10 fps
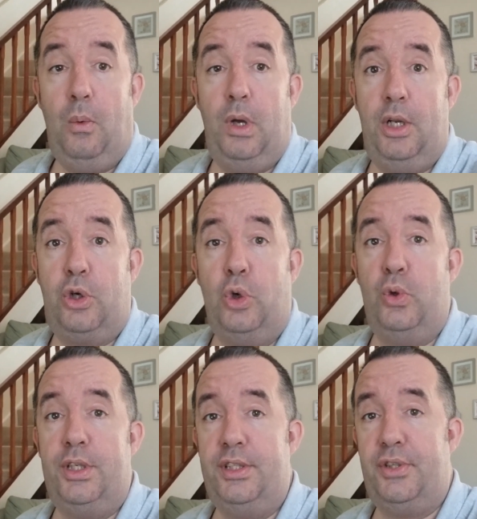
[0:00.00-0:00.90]
Well,
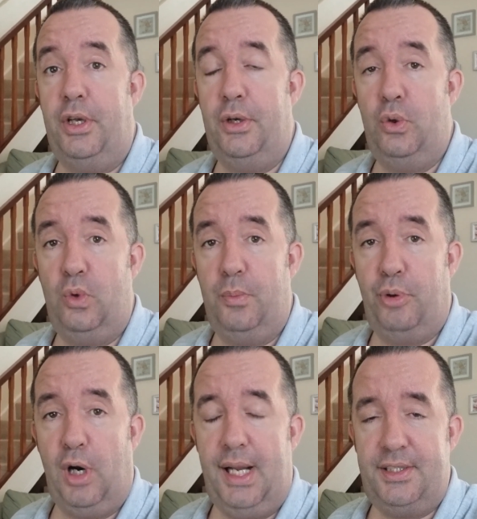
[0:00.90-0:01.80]
according to all the
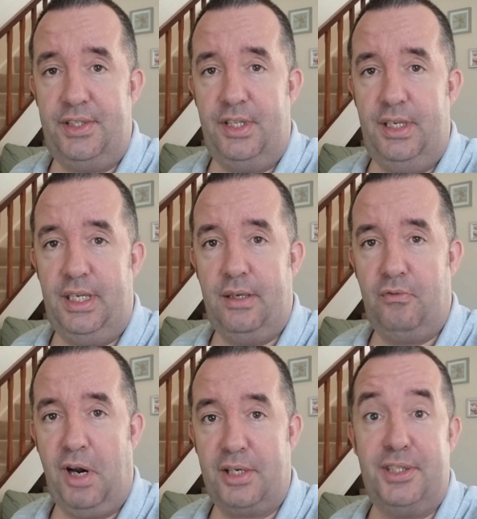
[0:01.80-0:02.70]
press, the
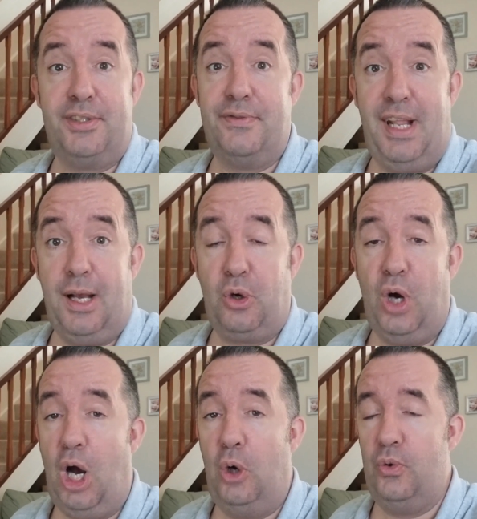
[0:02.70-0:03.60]
Russians have now
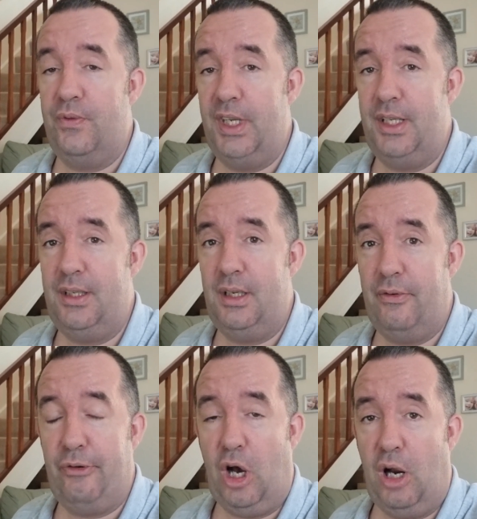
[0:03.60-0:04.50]
got hold of it, and the
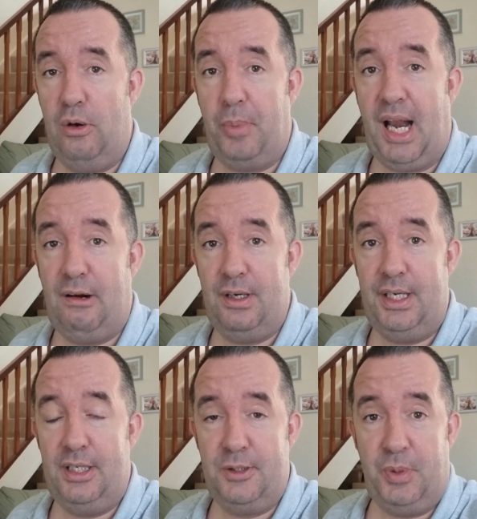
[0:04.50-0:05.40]
fire
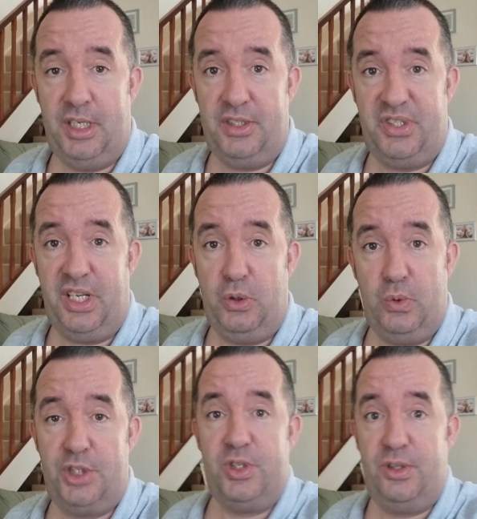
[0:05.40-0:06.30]
apparently has been
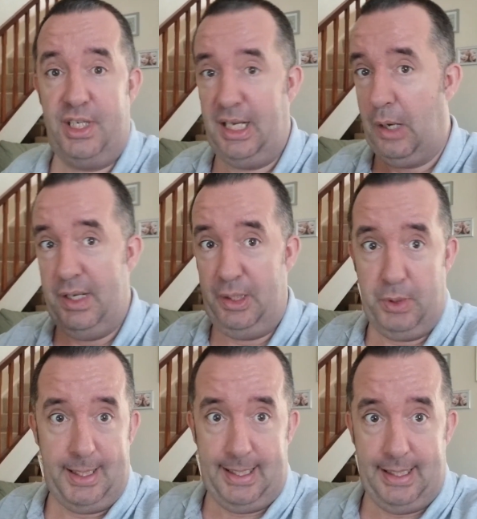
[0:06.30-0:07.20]
extinguished and didn't go
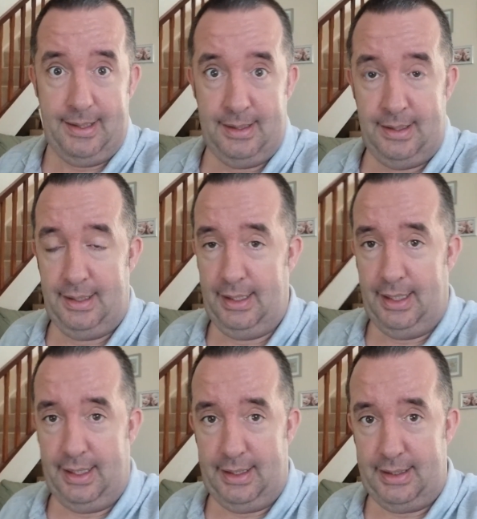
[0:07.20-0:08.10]
anywhere near
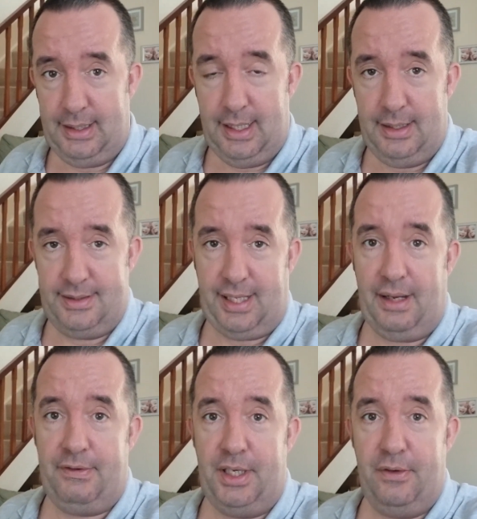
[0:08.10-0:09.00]
any uh,
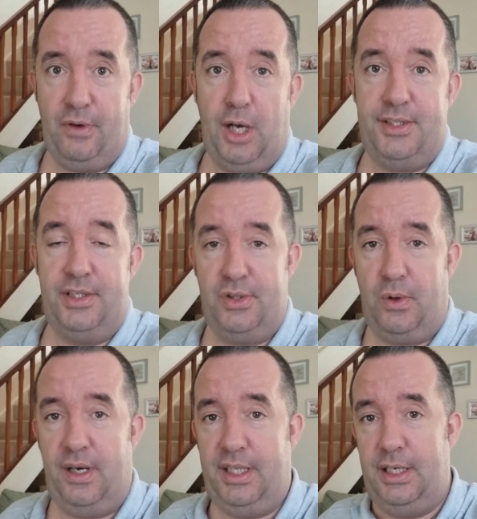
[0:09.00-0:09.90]
safety devices
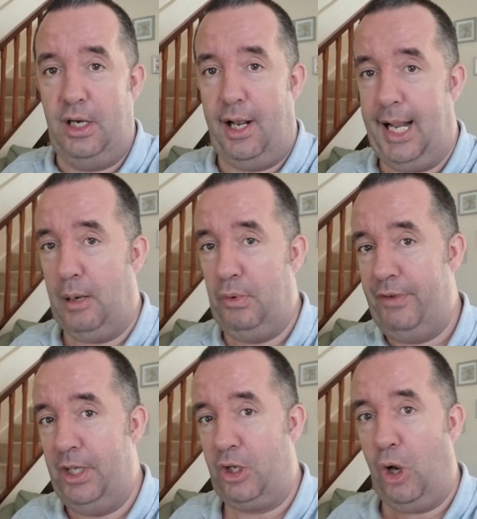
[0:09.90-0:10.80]
or anything like that
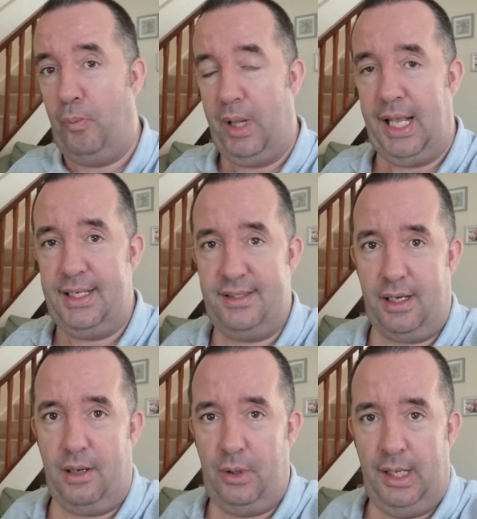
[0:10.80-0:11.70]
within the complex.
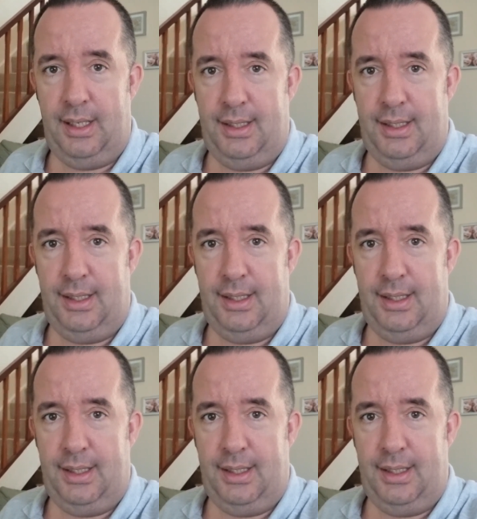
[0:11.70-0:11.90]
So,